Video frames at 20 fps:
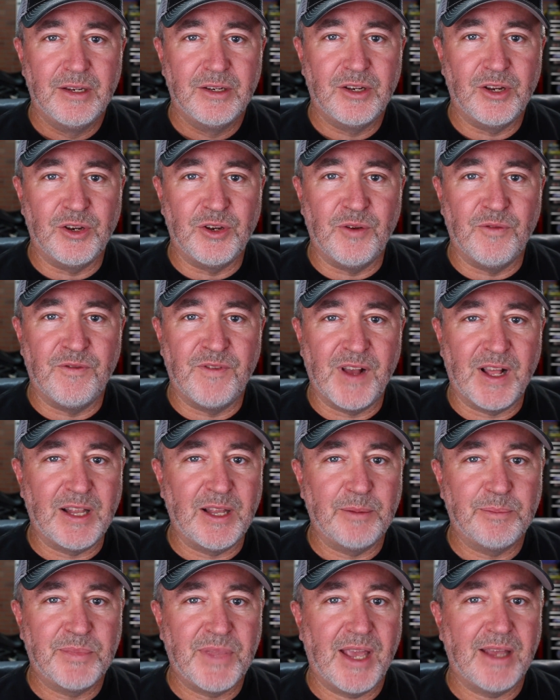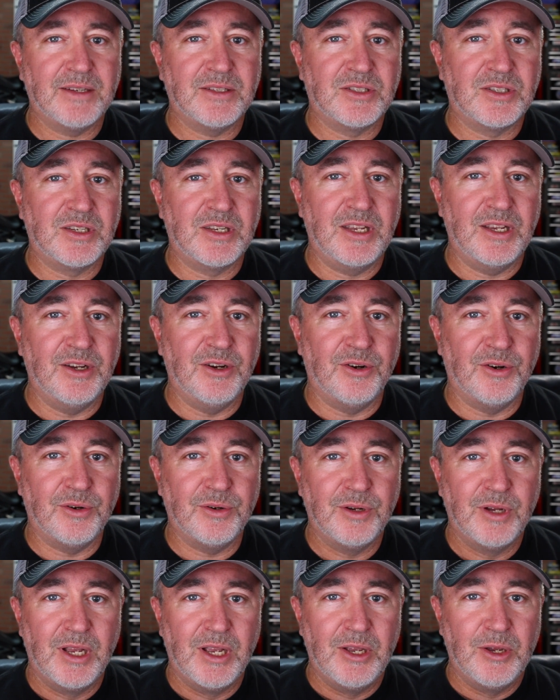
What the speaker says: to develop that skill.